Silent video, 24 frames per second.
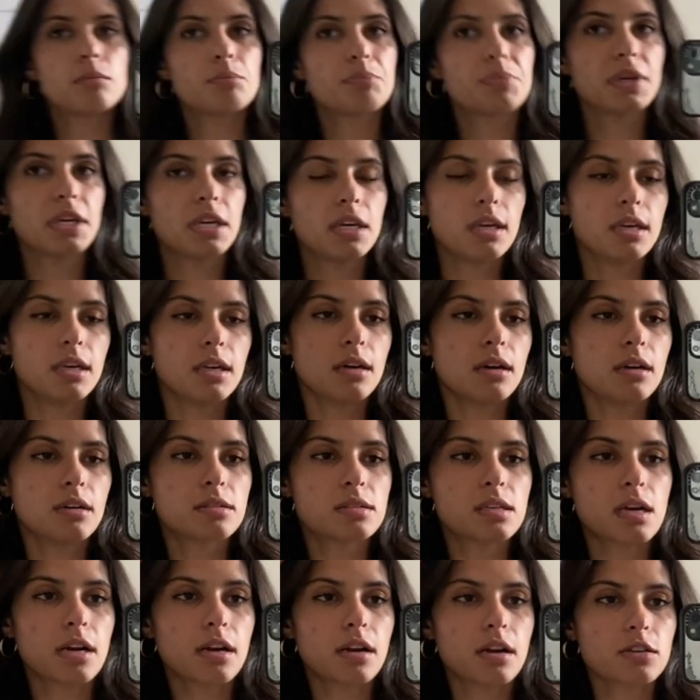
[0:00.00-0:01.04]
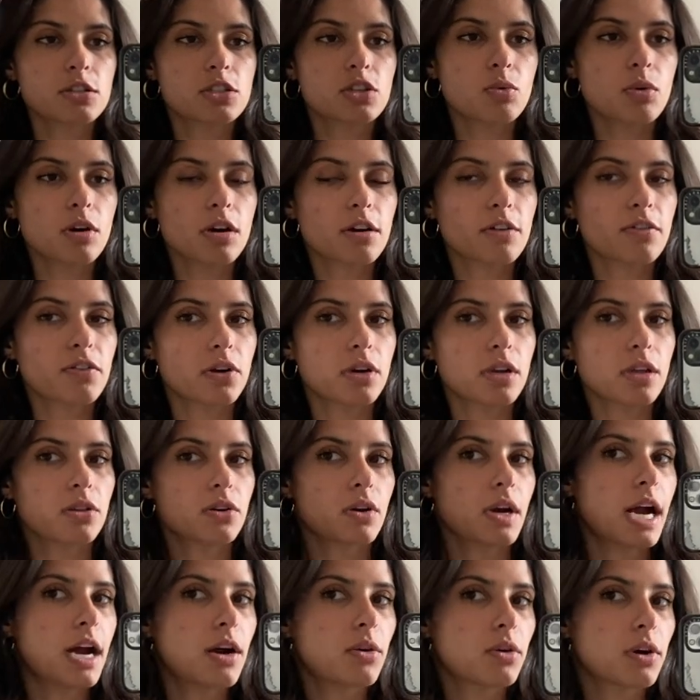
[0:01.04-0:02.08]
be signed on to work for another
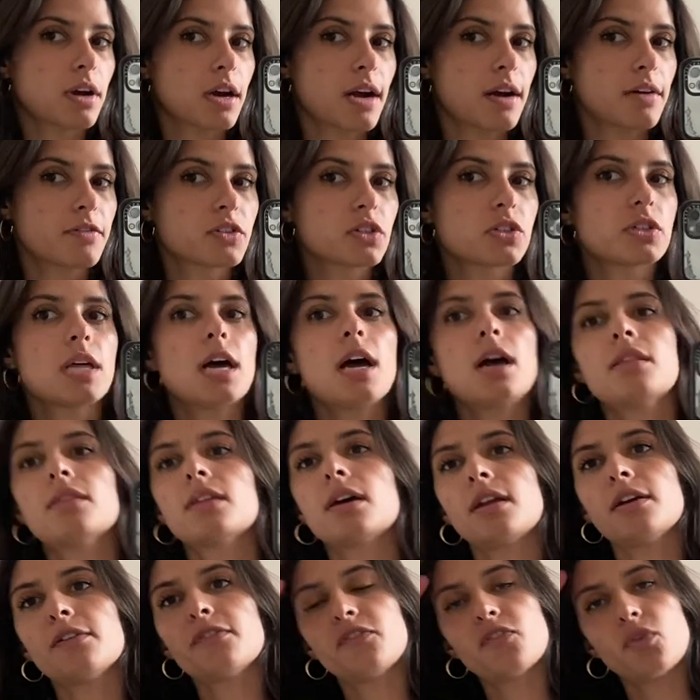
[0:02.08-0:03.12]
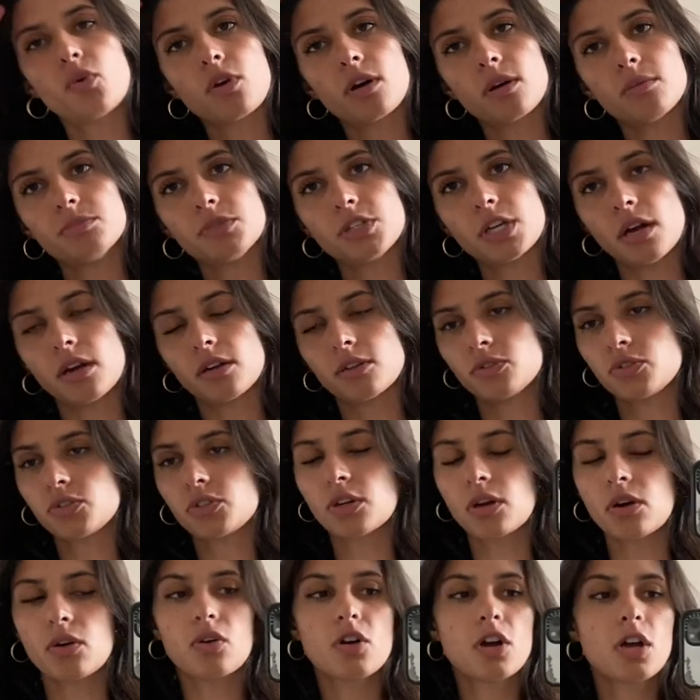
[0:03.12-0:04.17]
hour after that. And then at 4 I'm done.
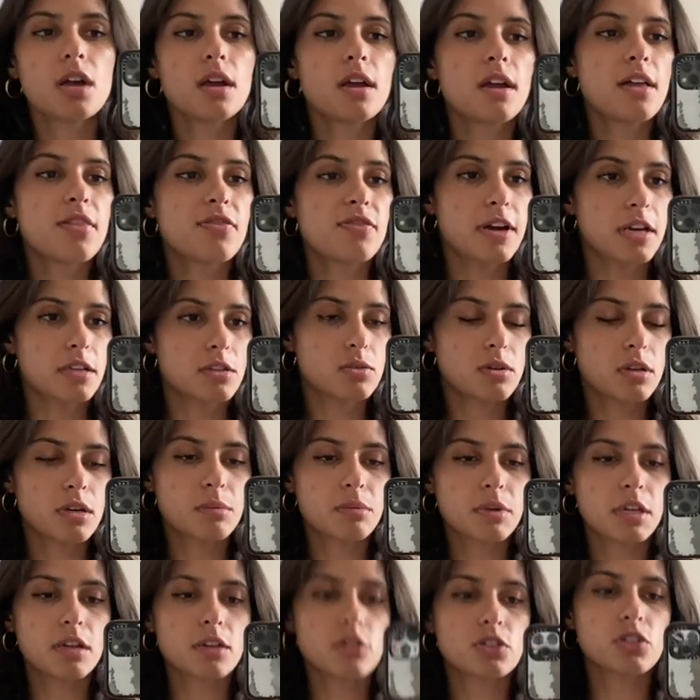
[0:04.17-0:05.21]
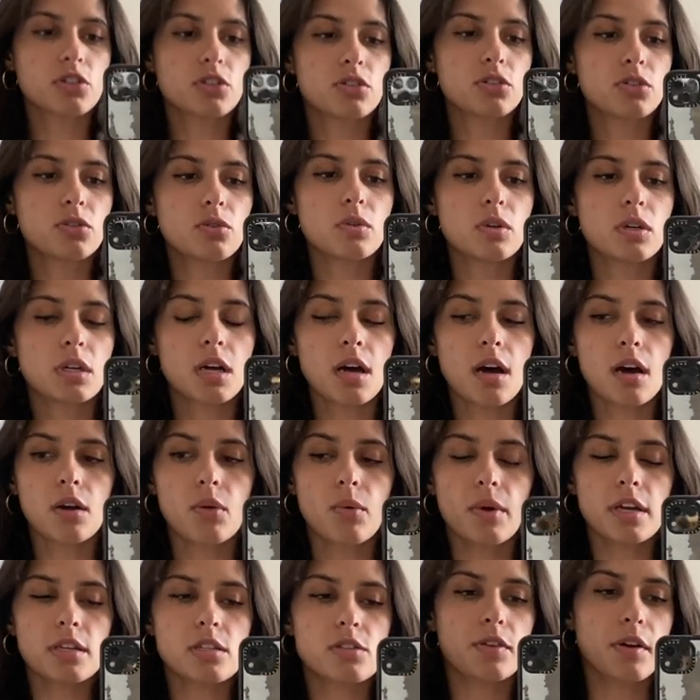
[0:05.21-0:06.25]
So that's what I'm gonna do,
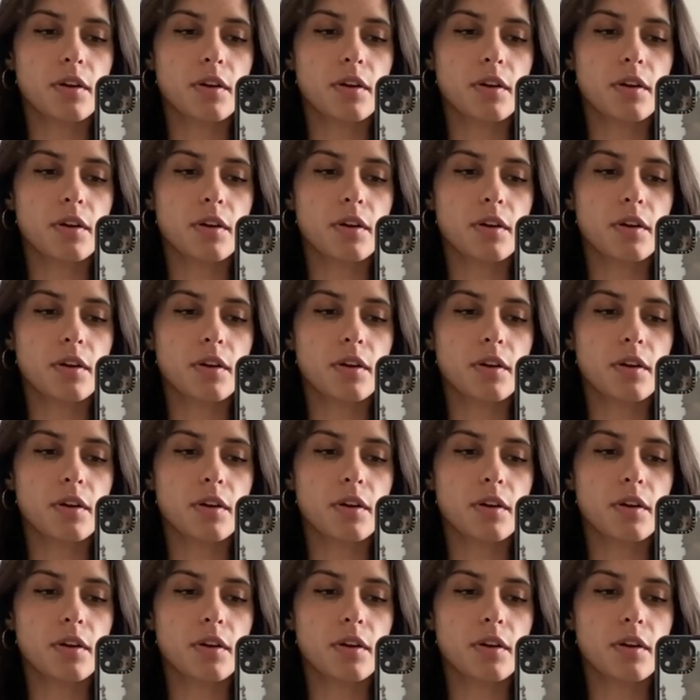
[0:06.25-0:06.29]
cutaways for